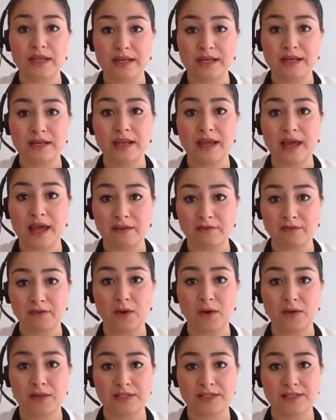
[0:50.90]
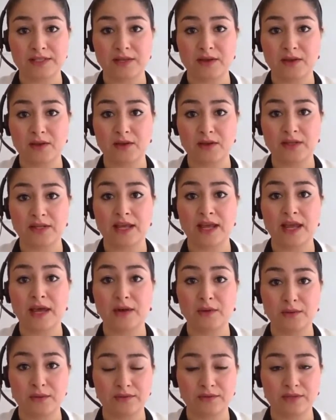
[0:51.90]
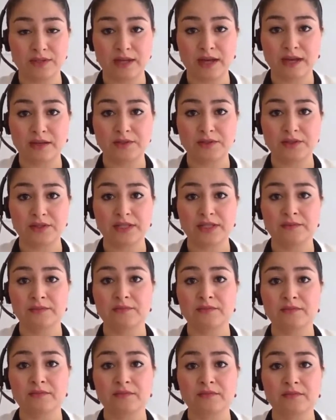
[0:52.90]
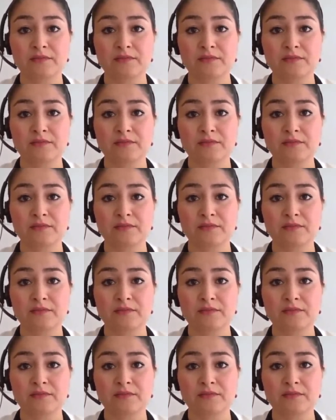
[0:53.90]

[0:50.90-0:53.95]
in Afghanistan out of the country.